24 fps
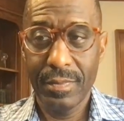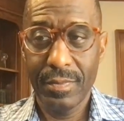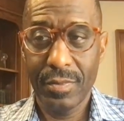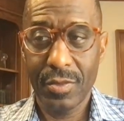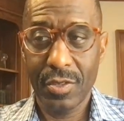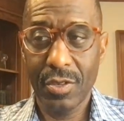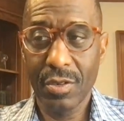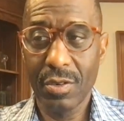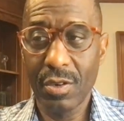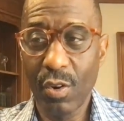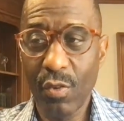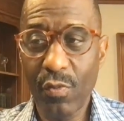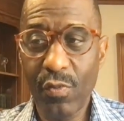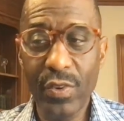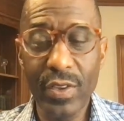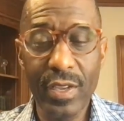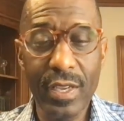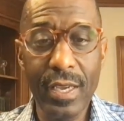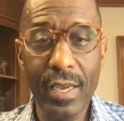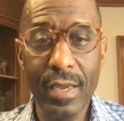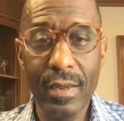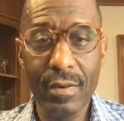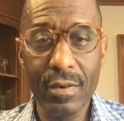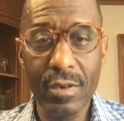So don't
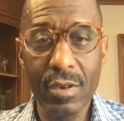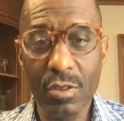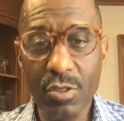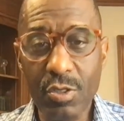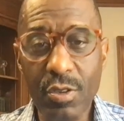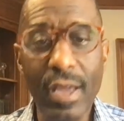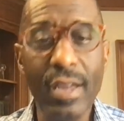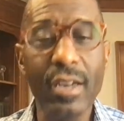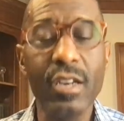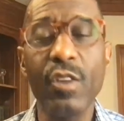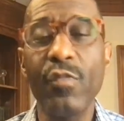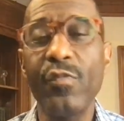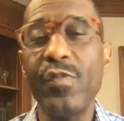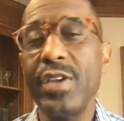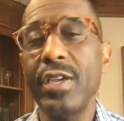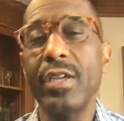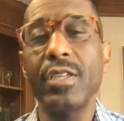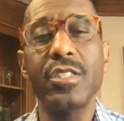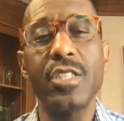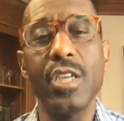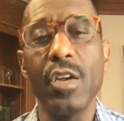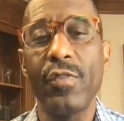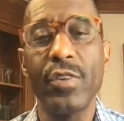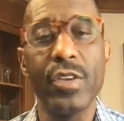forget, don't try to defend
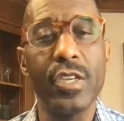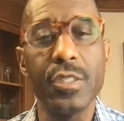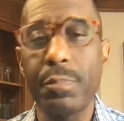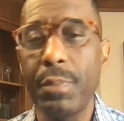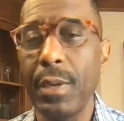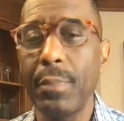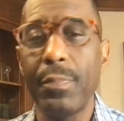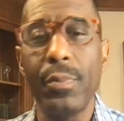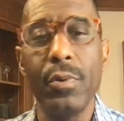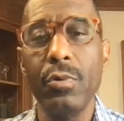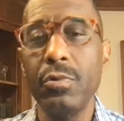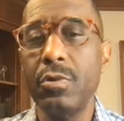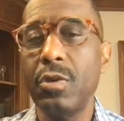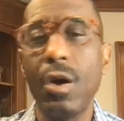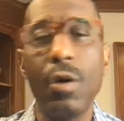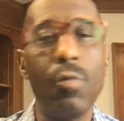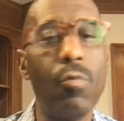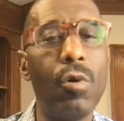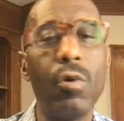yourself against people who don't